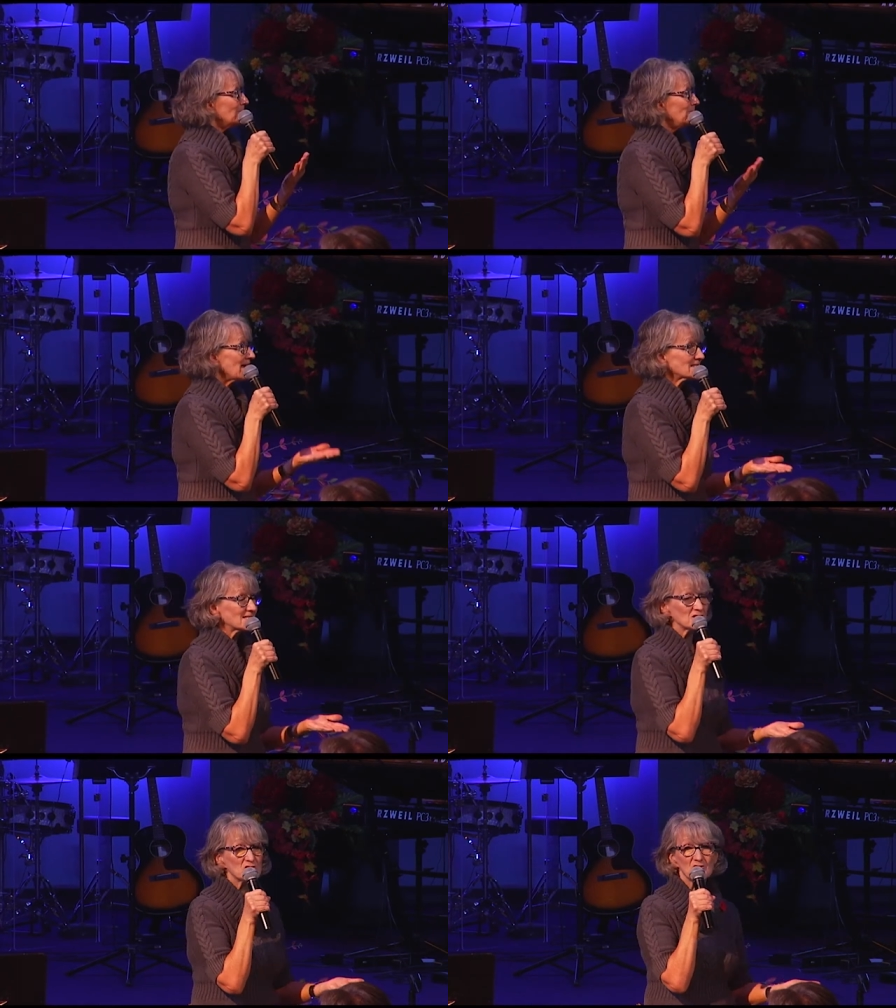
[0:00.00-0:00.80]

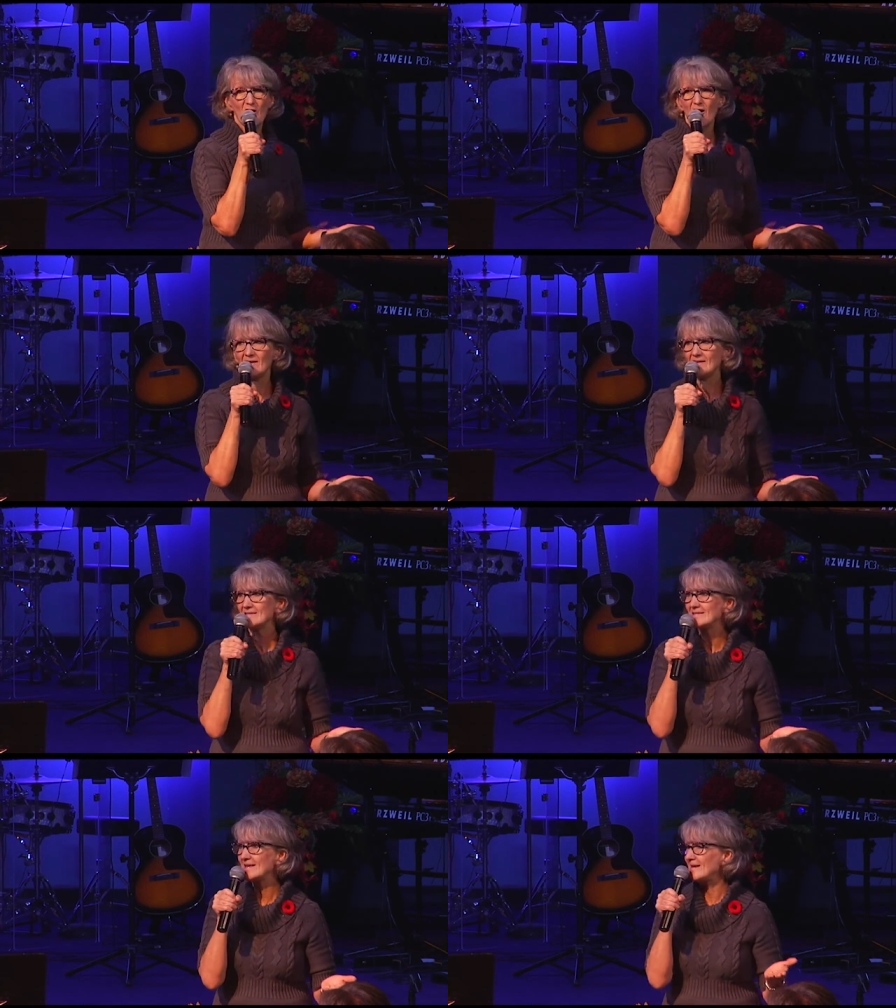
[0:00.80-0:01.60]
message John and
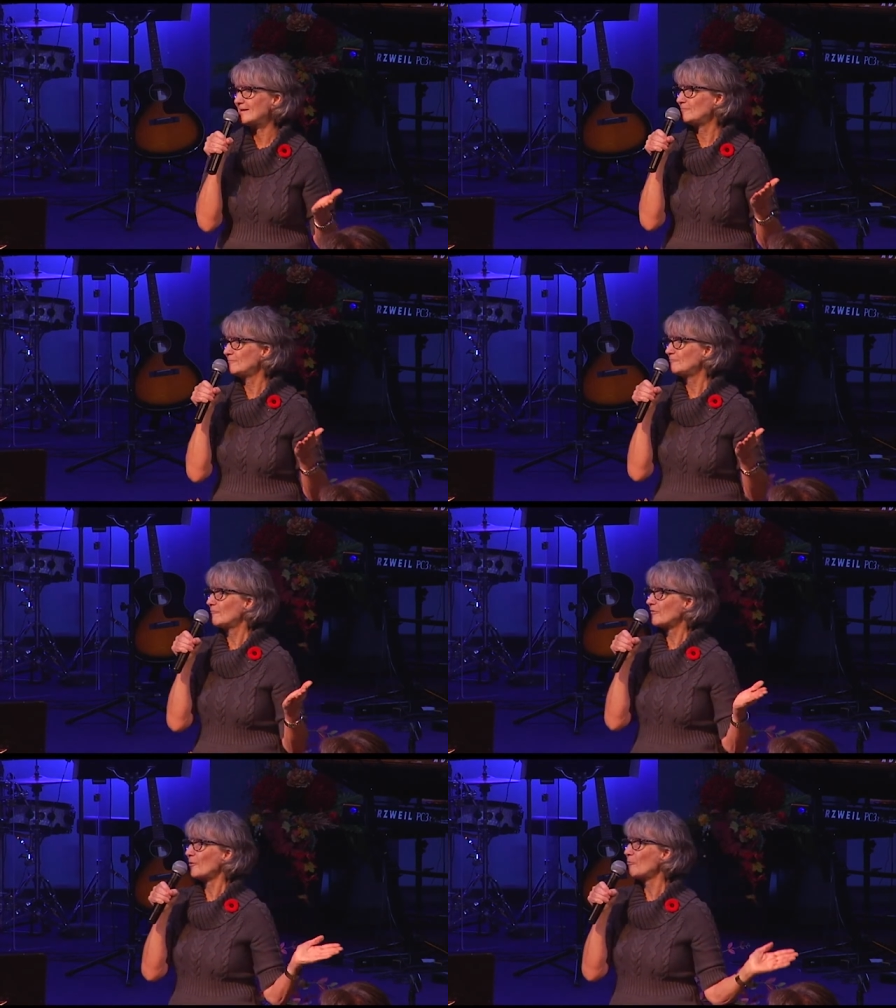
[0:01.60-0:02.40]
say,
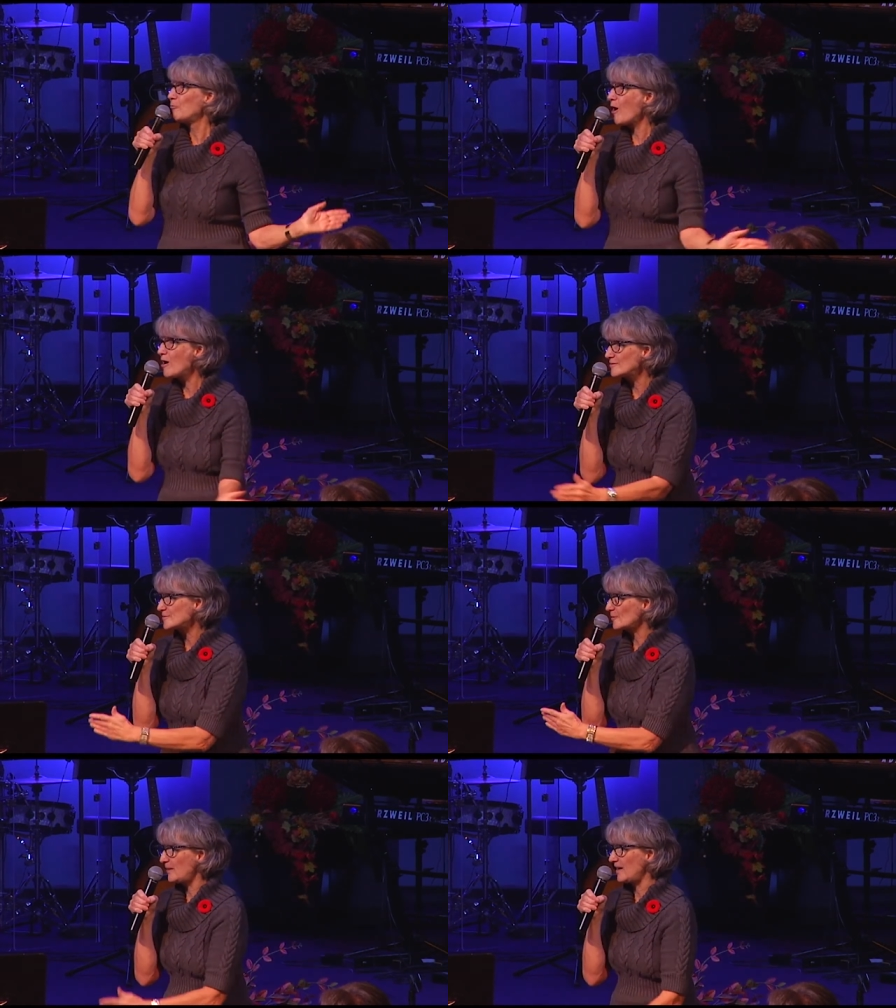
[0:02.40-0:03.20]
the walls
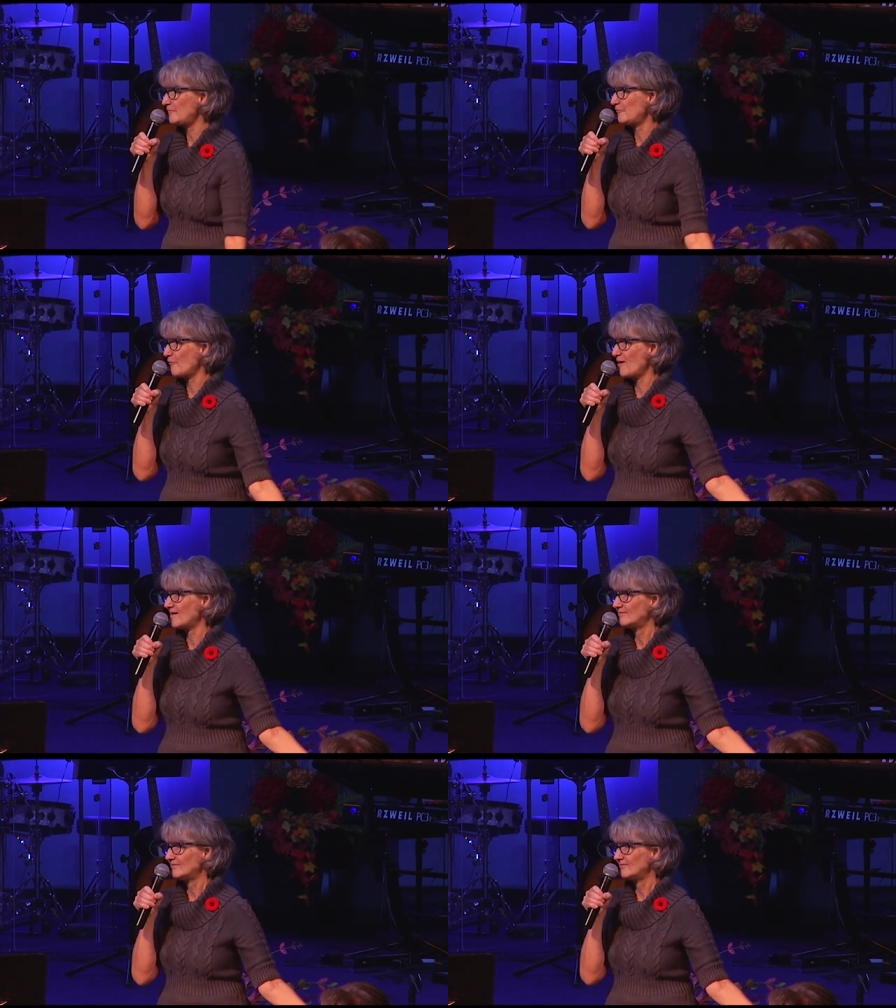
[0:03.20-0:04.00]
are paid for.